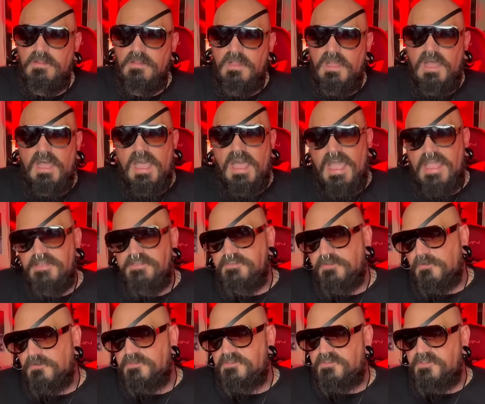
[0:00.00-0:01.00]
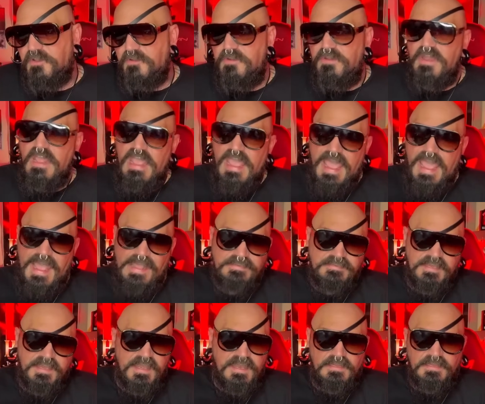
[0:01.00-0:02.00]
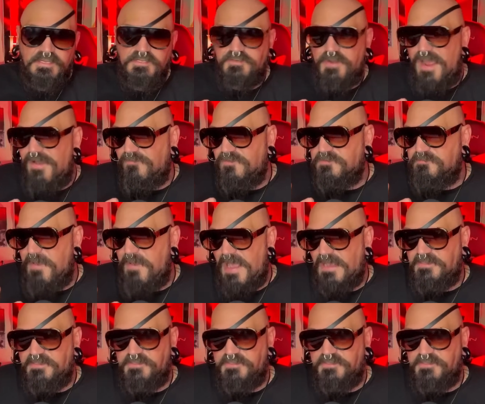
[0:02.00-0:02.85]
A high school student accidentally travels back to